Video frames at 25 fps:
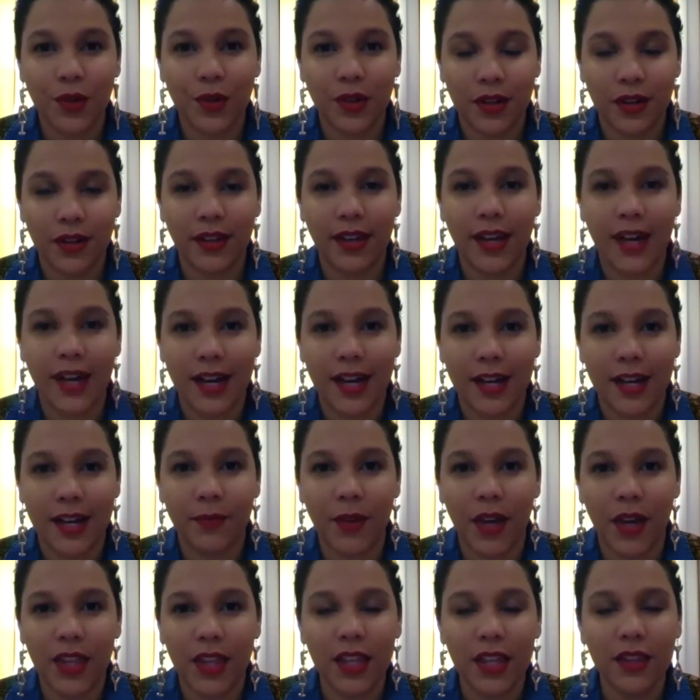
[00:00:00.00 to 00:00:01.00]
Yeah.
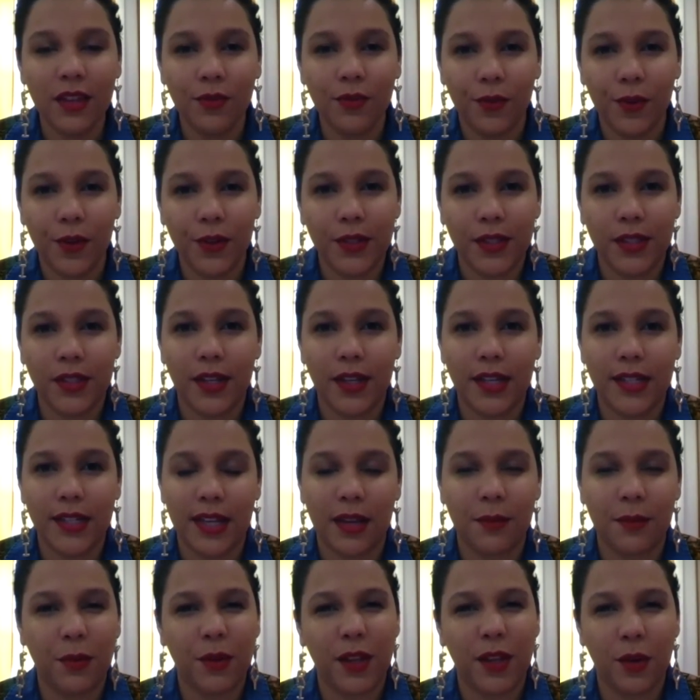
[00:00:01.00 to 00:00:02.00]
I think the first
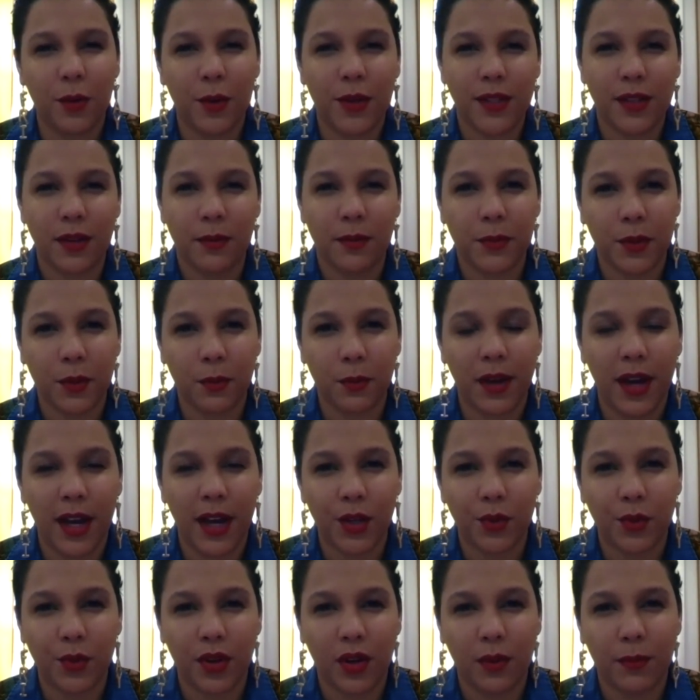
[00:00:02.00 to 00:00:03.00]
example that always comes to
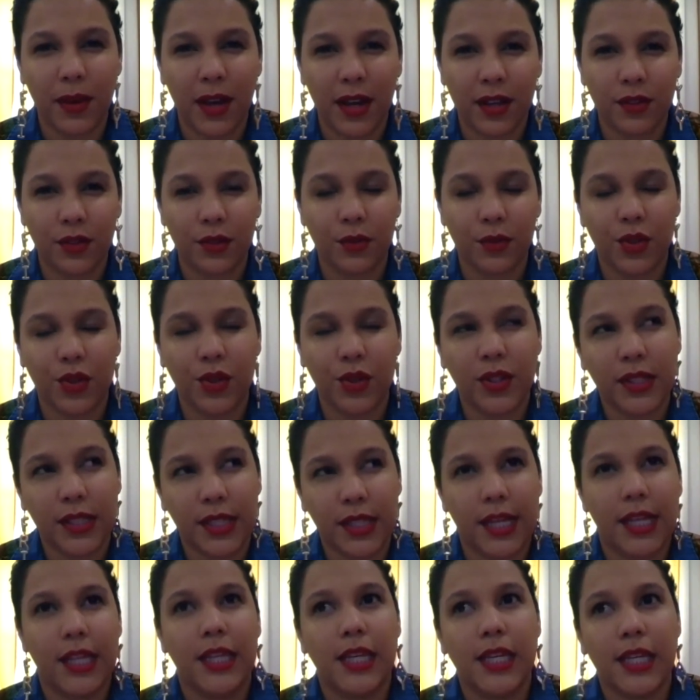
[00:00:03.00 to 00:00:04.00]
mind when I'm asked questions
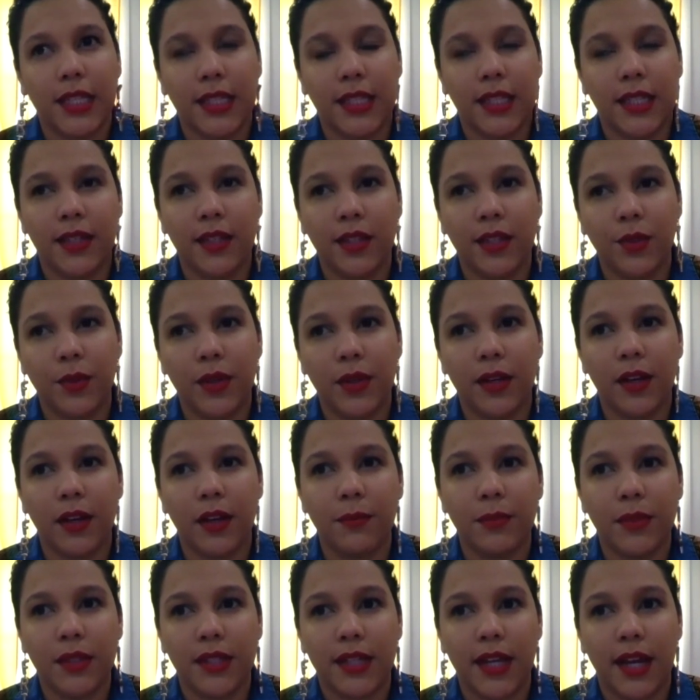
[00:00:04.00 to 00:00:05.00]
like this is when it
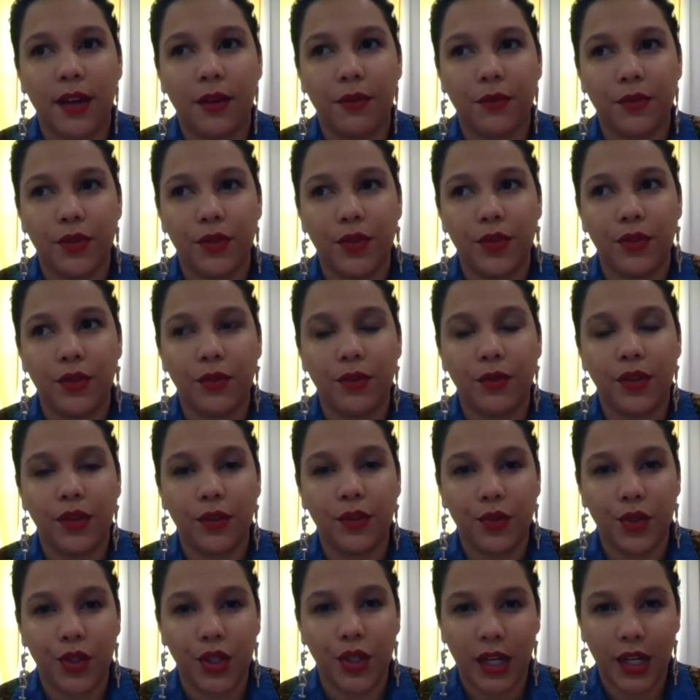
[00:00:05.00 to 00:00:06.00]
comes down to
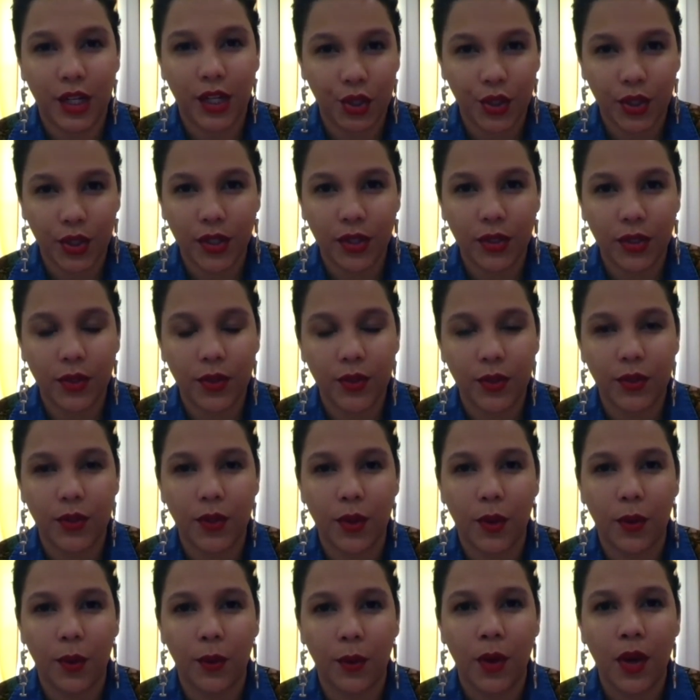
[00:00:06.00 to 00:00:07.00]
negotiation.
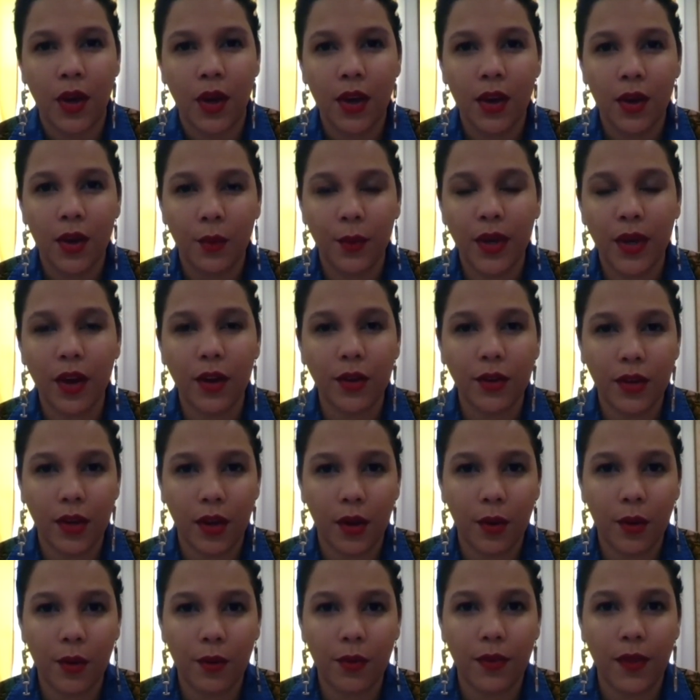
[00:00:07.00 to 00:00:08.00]
So we all
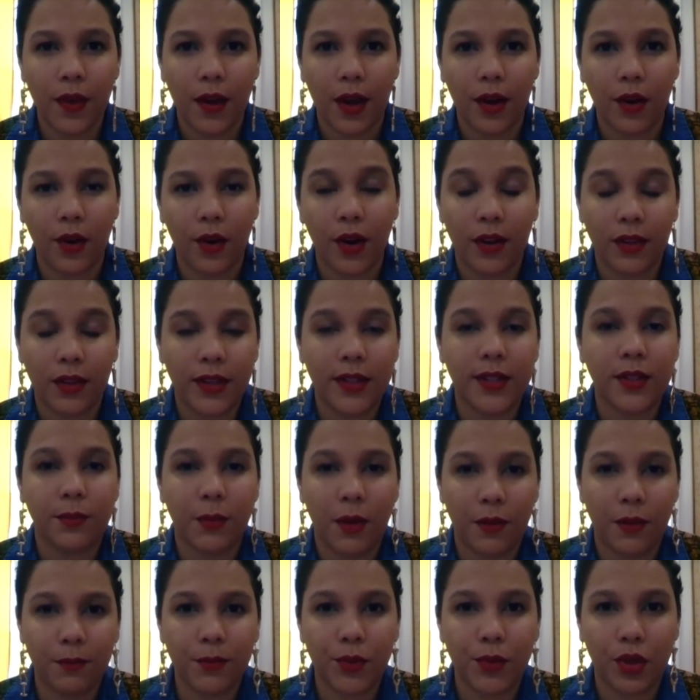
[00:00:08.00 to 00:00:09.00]
know, or at least
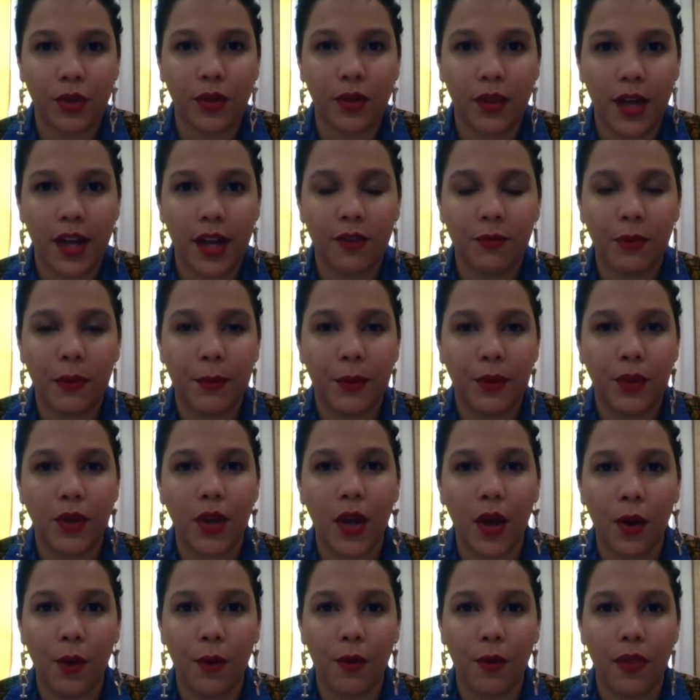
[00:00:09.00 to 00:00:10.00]
I'm sure a lot of people
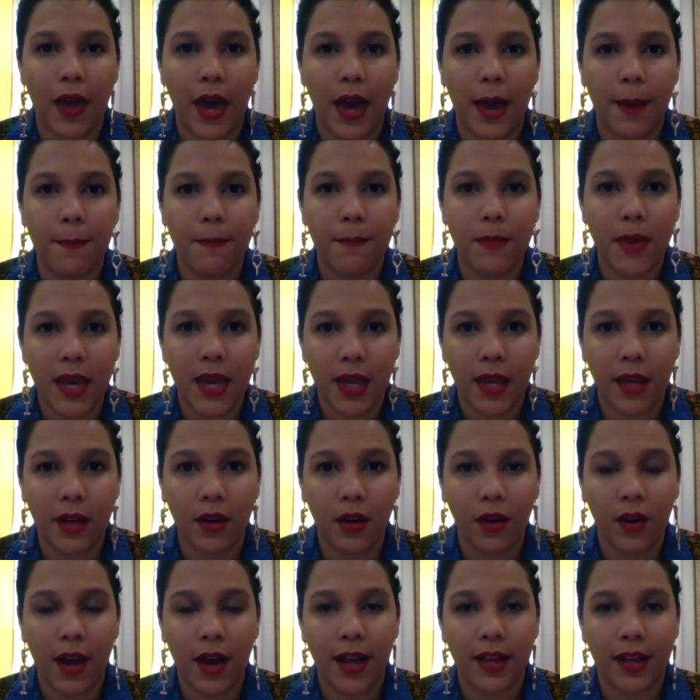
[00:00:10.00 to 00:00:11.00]
know, that men
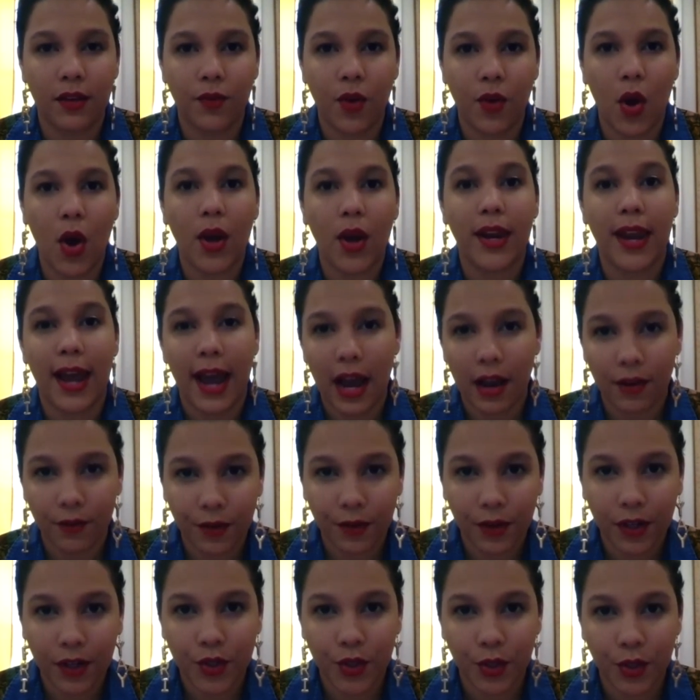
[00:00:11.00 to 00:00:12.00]
kind of on
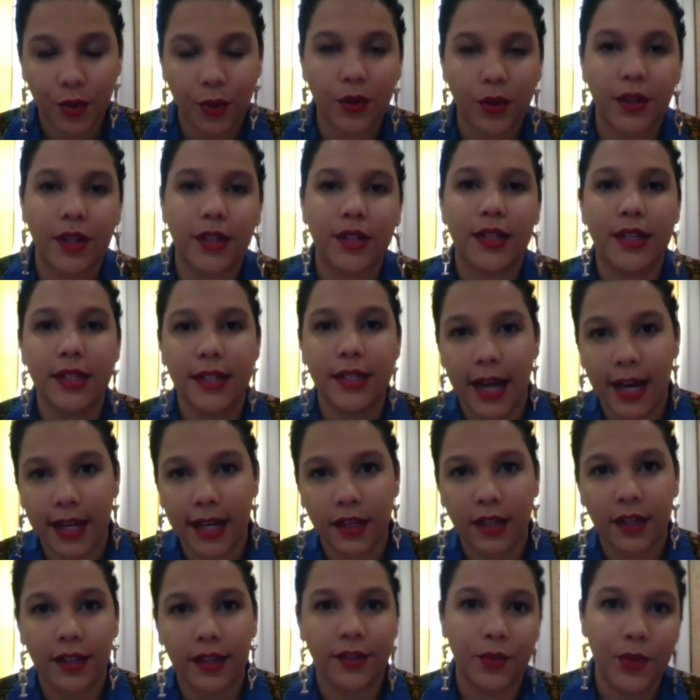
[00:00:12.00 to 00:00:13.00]
average, according to data
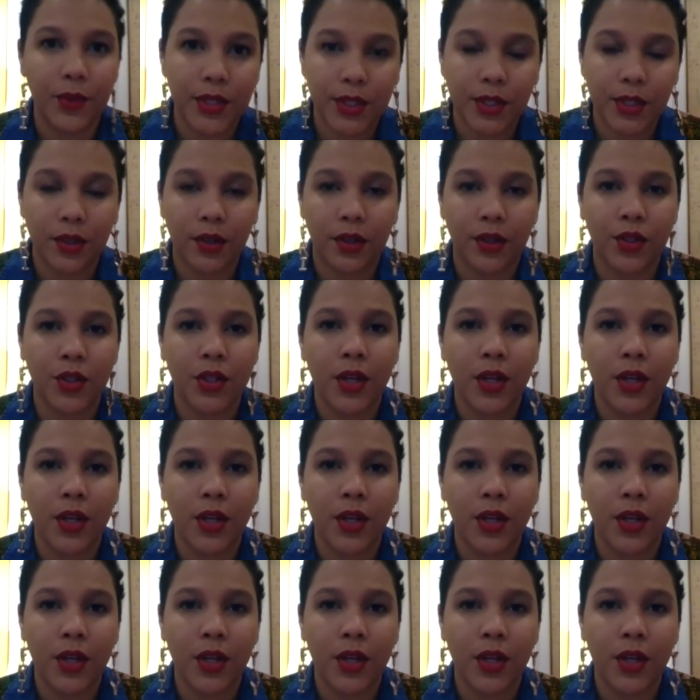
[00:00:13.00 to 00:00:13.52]
and research,